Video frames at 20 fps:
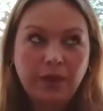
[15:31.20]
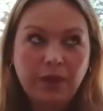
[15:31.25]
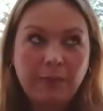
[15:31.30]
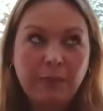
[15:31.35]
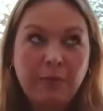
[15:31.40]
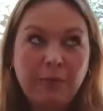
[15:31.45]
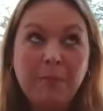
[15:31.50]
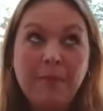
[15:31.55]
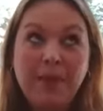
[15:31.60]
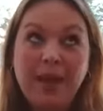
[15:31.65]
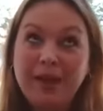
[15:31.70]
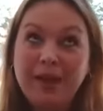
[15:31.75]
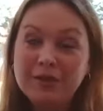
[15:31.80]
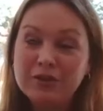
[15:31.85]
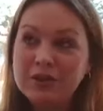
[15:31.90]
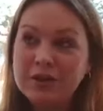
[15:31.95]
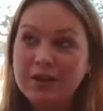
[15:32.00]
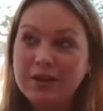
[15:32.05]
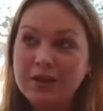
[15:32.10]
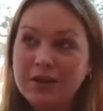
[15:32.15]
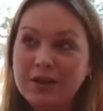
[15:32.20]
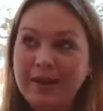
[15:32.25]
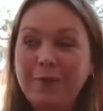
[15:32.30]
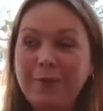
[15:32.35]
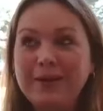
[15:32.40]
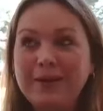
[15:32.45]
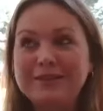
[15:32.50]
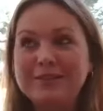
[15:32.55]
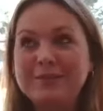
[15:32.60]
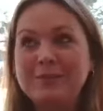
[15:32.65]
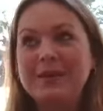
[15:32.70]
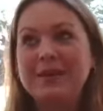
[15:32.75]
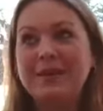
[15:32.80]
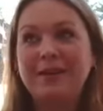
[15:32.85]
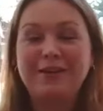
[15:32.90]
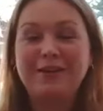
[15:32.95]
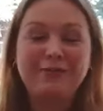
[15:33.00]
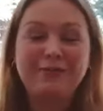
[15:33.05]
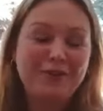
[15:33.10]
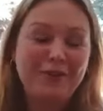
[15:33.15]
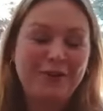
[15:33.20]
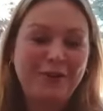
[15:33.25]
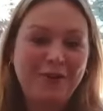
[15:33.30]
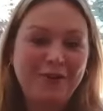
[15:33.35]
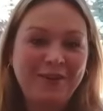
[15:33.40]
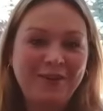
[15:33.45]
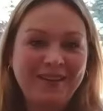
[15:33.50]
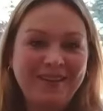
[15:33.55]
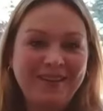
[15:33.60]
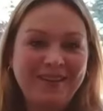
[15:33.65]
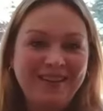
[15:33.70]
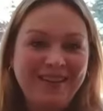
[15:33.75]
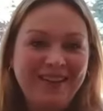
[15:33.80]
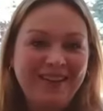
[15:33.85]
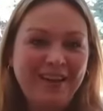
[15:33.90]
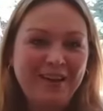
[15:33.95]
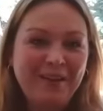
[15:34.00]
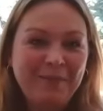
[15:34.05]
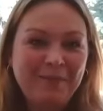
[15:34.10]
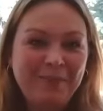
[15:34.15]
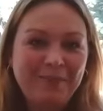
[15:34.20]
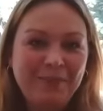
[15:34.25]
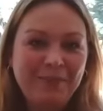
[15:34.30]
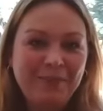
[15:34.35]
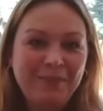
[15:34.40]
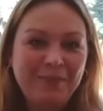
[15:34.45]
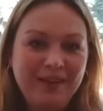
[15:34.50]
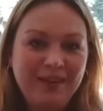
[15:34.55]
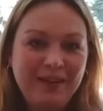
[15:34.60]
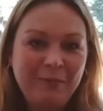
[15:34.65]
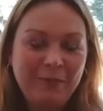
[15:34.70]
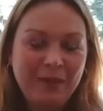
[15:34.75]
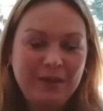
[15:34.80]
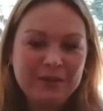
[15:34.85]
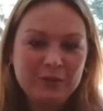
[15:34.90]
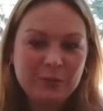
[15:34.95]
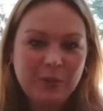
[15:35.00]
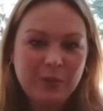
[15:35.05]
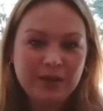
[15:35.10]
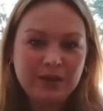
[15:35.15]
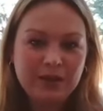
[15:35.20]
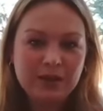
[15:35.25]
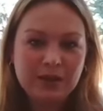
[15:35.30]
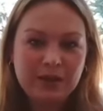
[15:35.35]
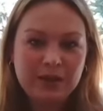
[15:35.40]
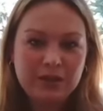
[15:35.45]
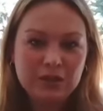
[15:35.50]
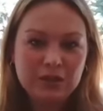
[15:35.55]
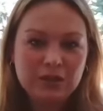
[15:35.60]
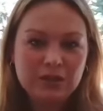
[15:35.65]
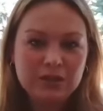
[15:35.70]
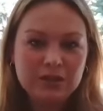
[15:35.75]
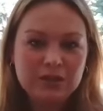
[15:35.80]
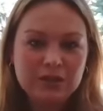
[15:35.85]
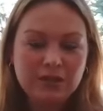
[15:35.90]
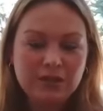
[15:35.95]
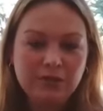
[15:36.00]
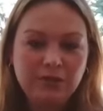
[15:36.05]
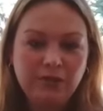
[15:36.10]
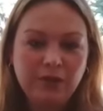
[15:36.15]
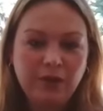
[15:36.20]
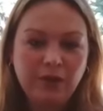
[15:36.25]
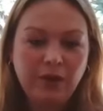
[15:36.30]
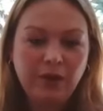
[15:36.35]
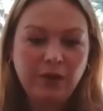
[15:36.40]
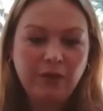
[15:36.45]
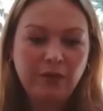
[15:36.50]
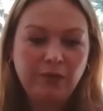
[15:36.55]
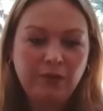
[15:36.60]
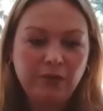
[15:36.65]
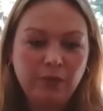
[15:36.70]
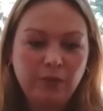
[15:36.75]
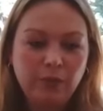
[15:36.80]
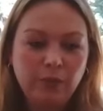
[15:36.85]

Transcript: I'm imagining, I don't want to speak out of turn um, in my speculations of, of